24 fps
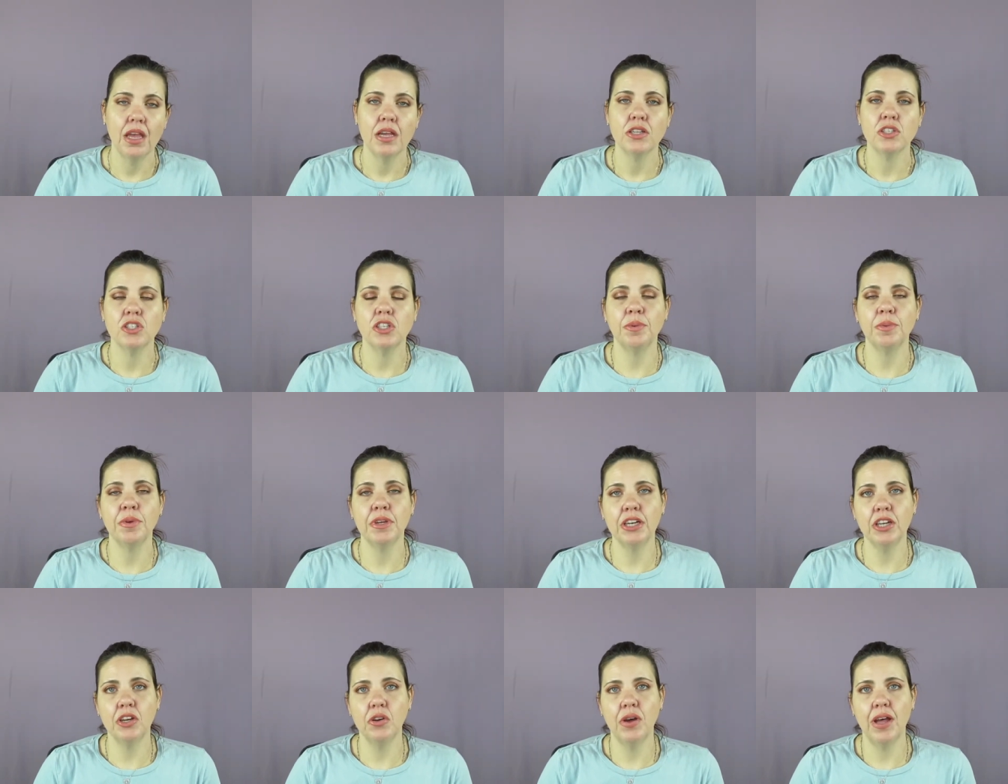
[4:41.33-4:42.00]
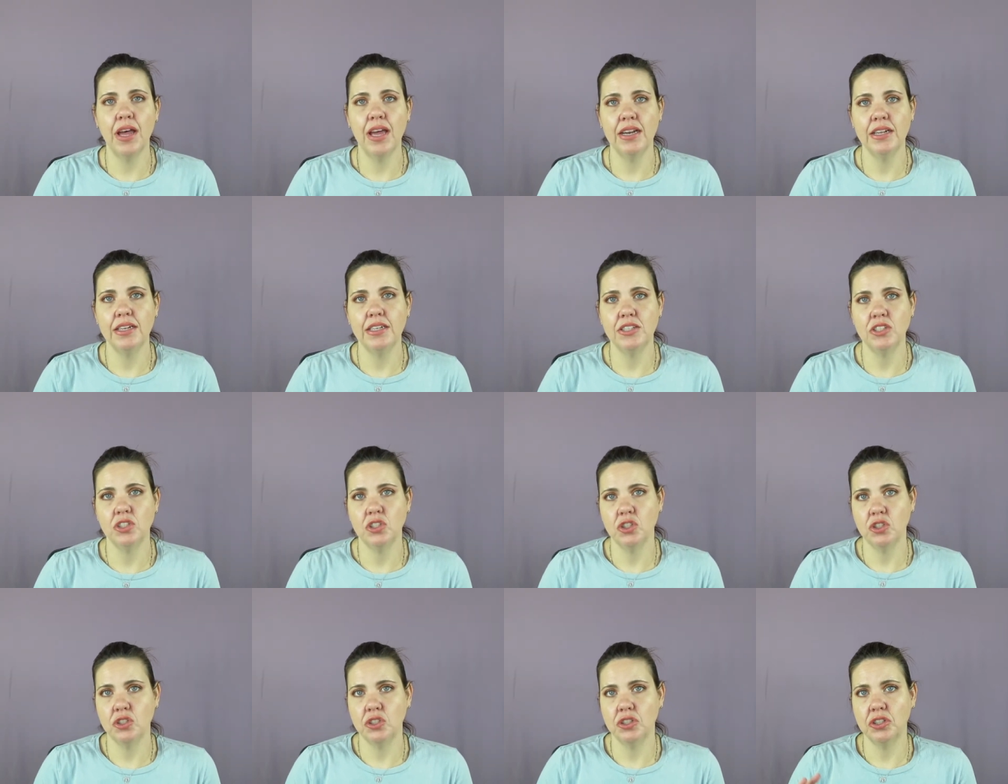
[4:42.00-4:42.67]
so I'm going to go ahead and
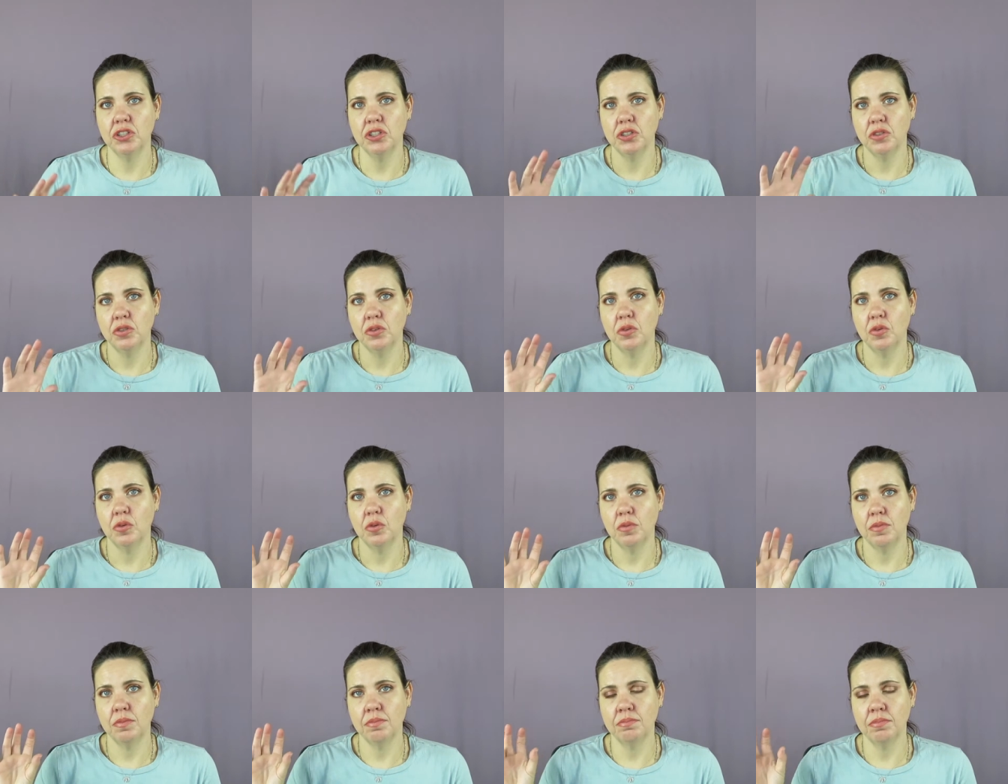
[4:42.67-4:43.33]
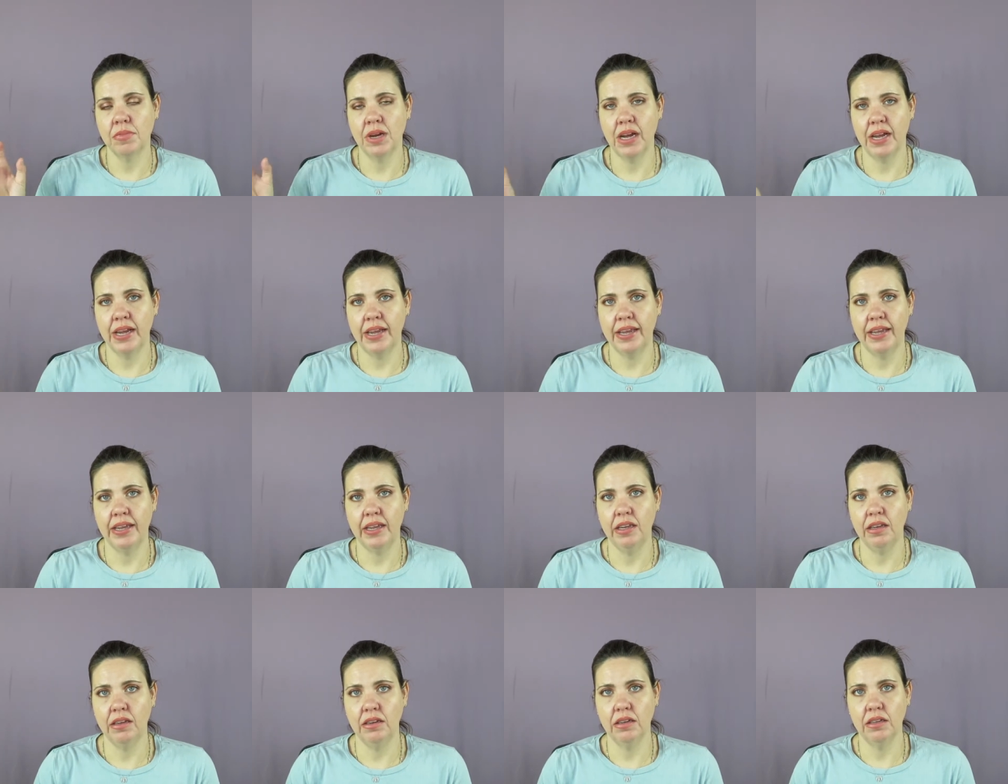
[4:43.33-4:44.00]
insert
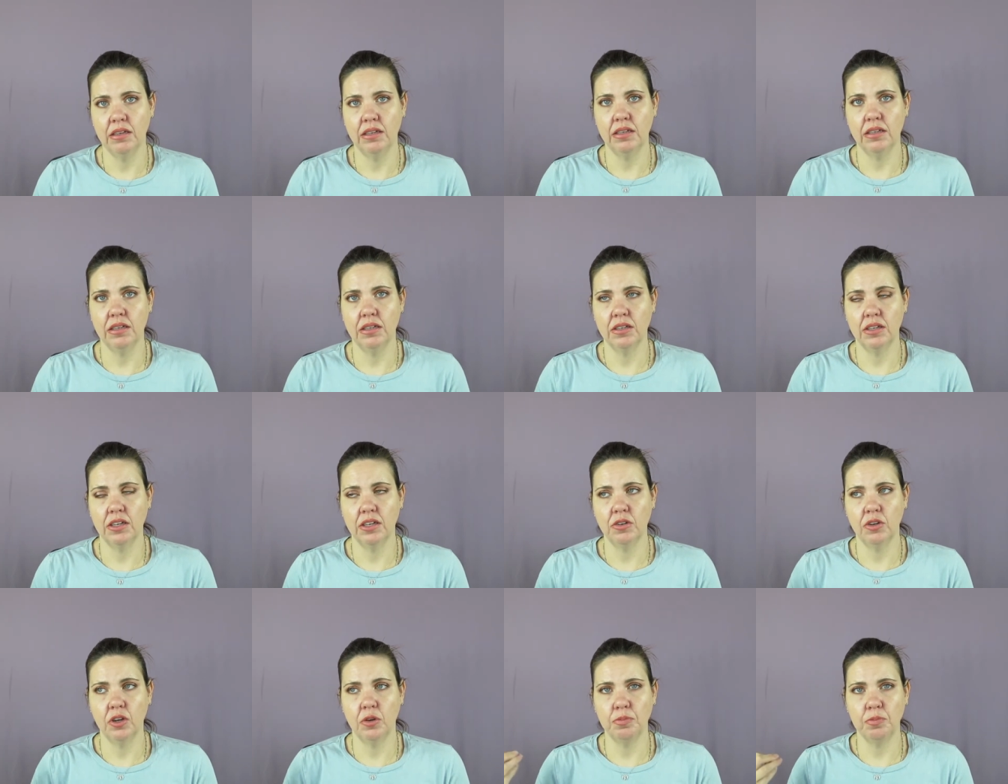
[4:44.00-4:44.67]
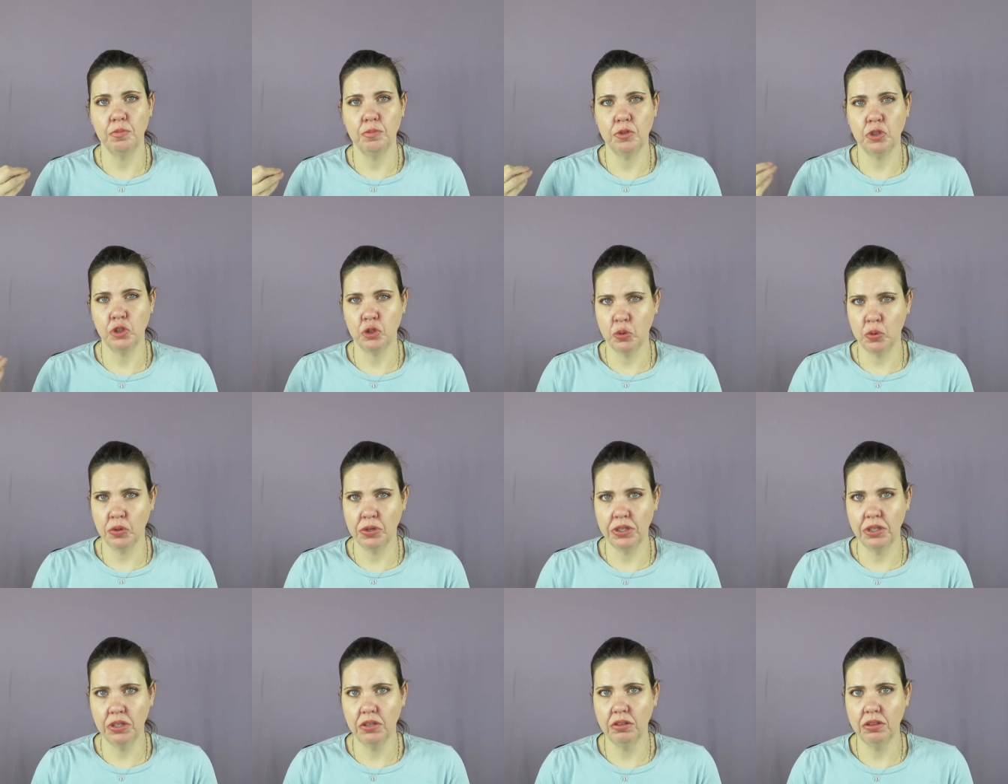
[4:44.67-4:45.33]
my
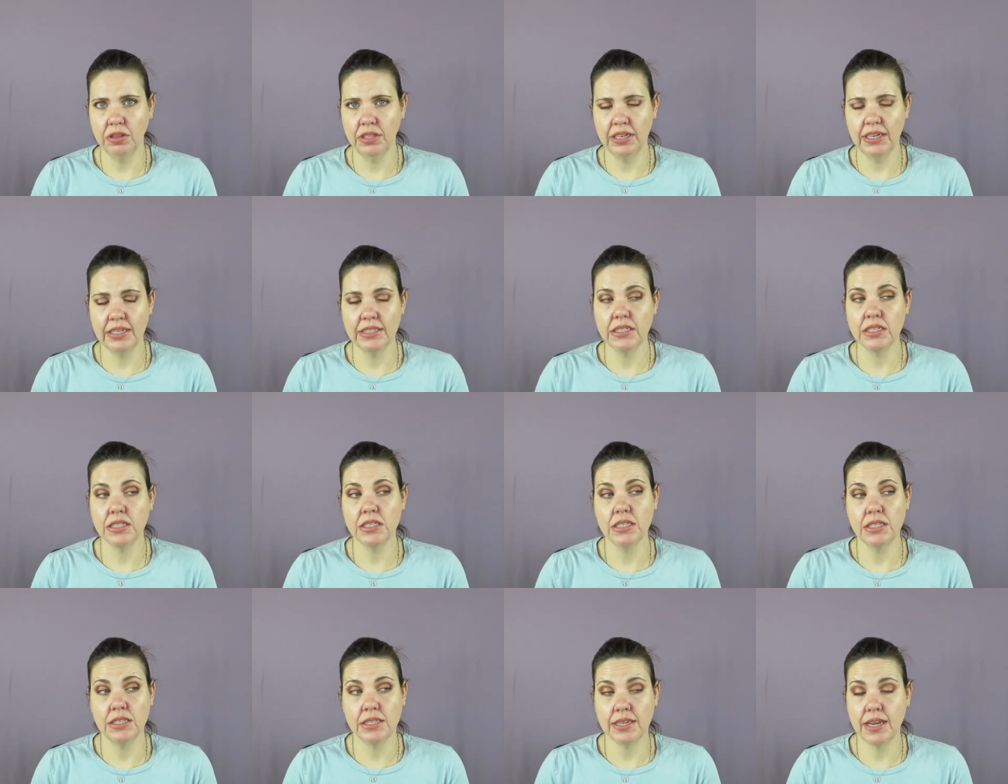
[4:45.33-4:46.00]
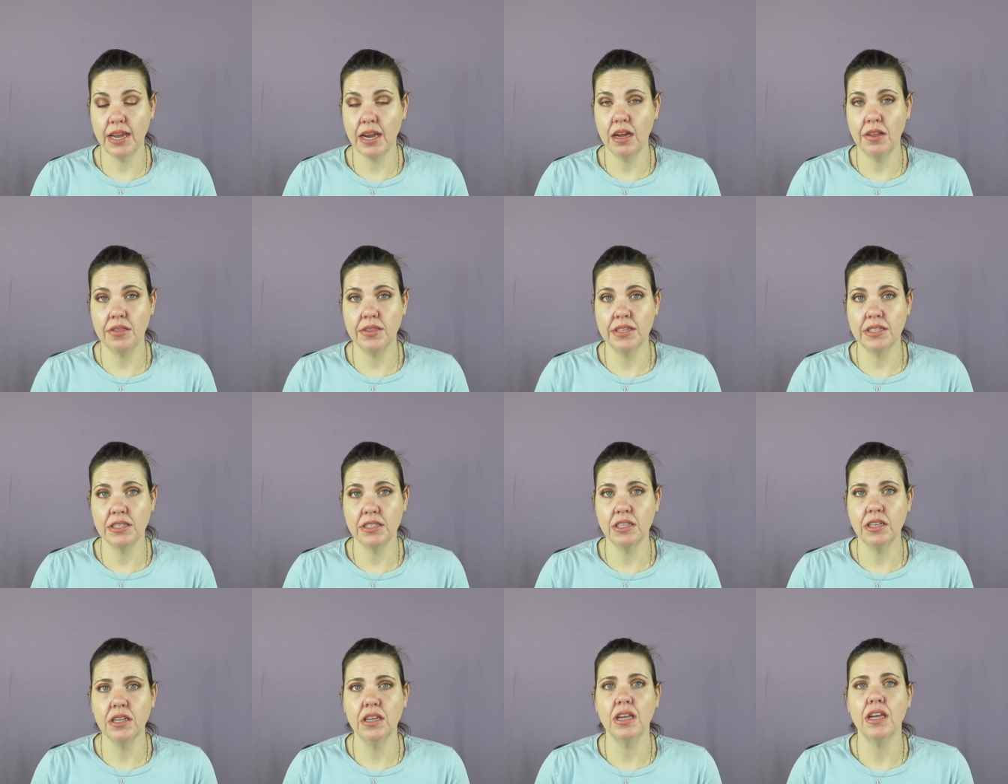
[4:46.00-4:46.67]
tutorial that I did today on
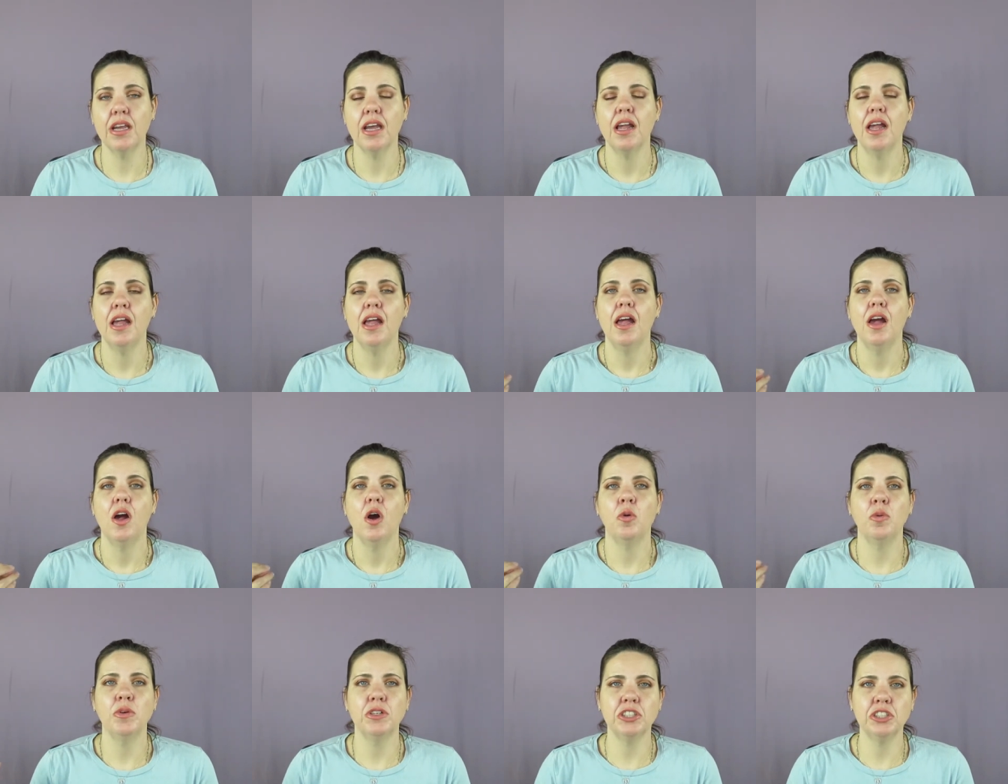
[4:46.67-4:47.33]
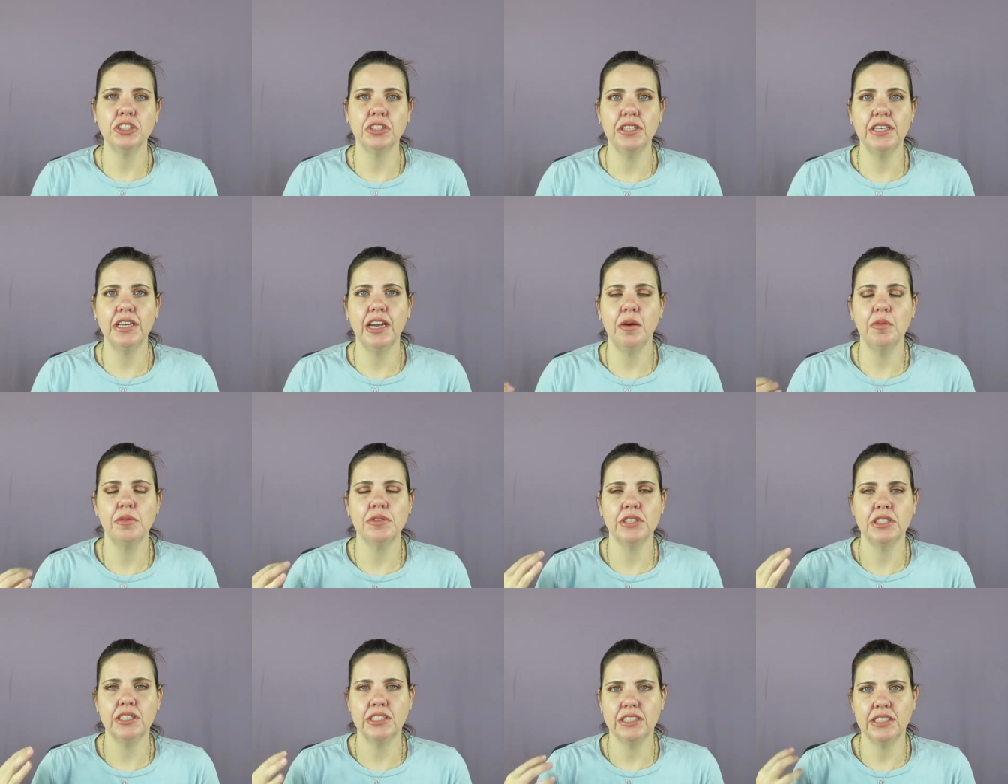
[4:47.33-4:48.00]
this look. Originally, I
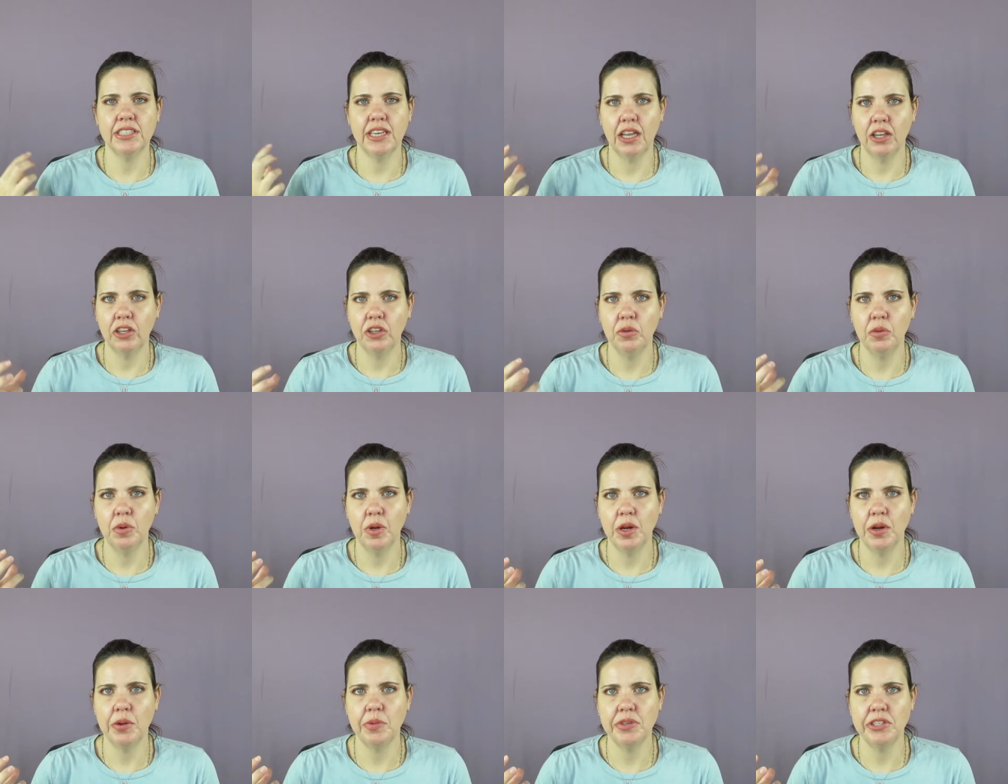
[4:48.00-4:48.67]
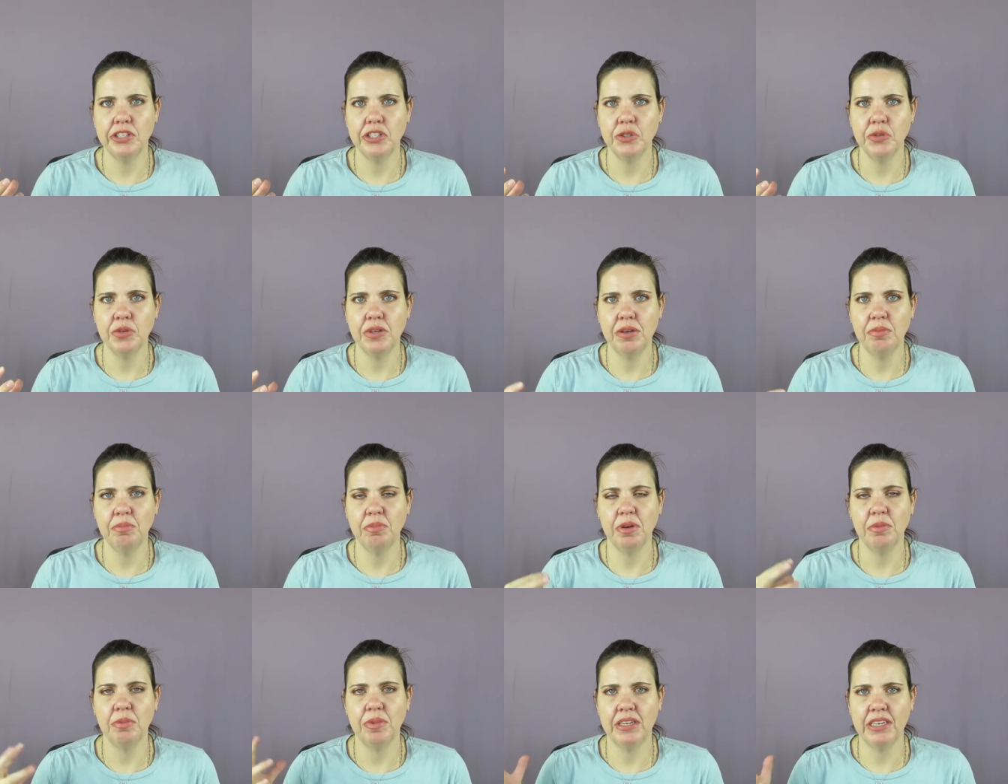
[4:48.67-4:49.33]
was going to tell you what I was
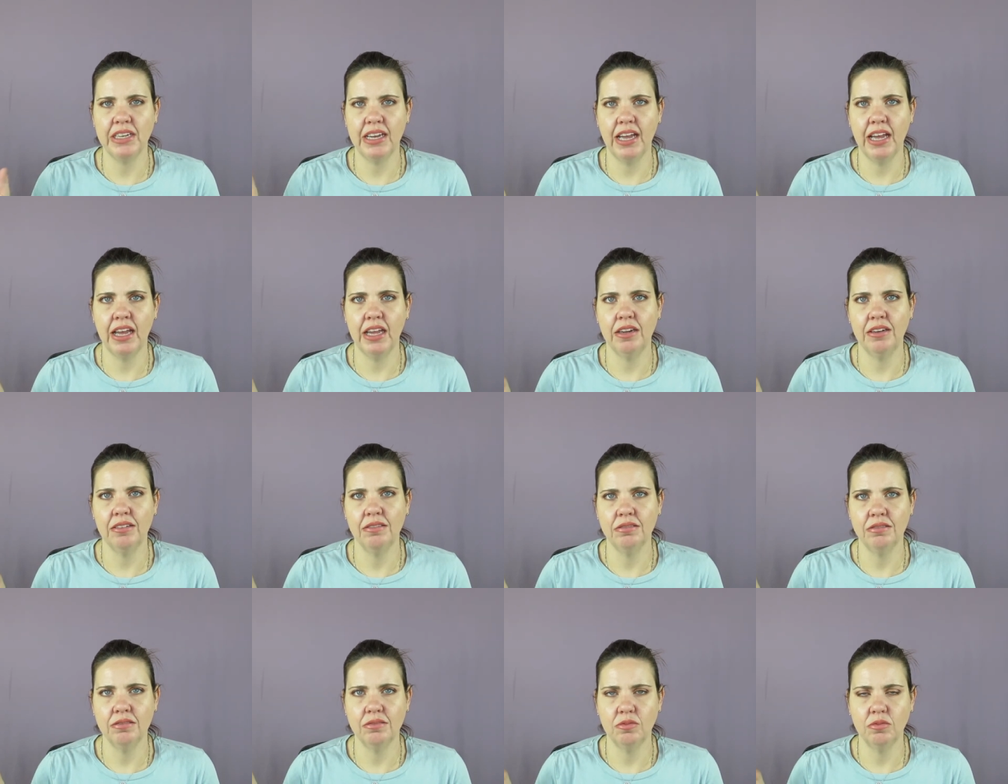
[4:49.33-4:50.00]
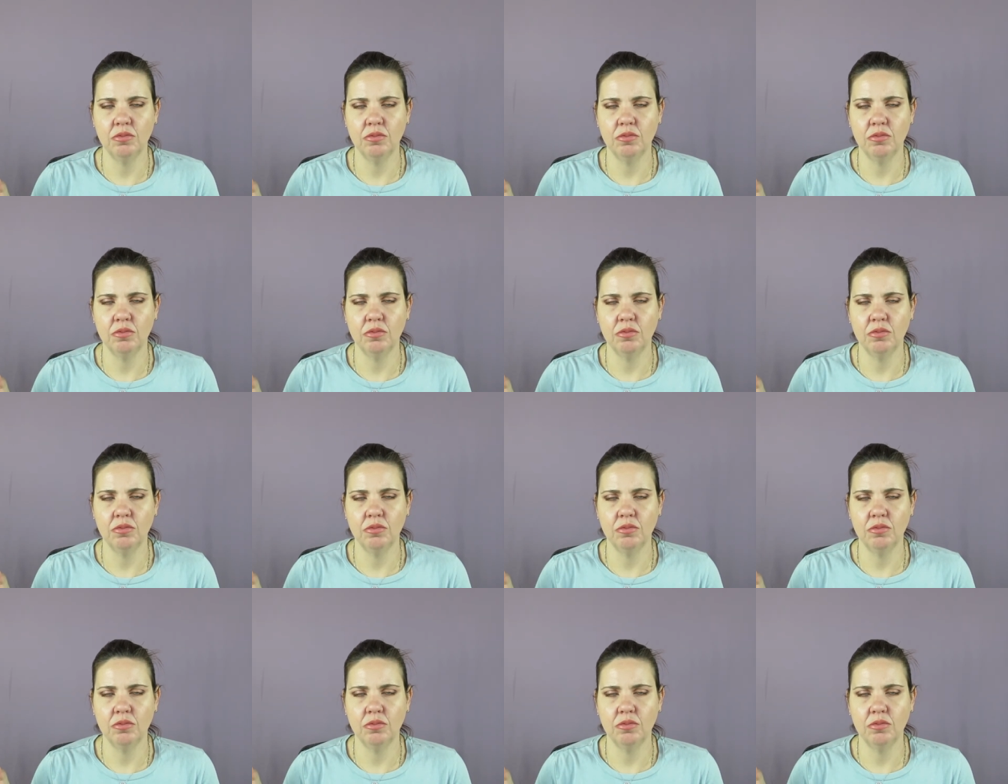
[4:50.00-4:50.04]
doing, but my dad,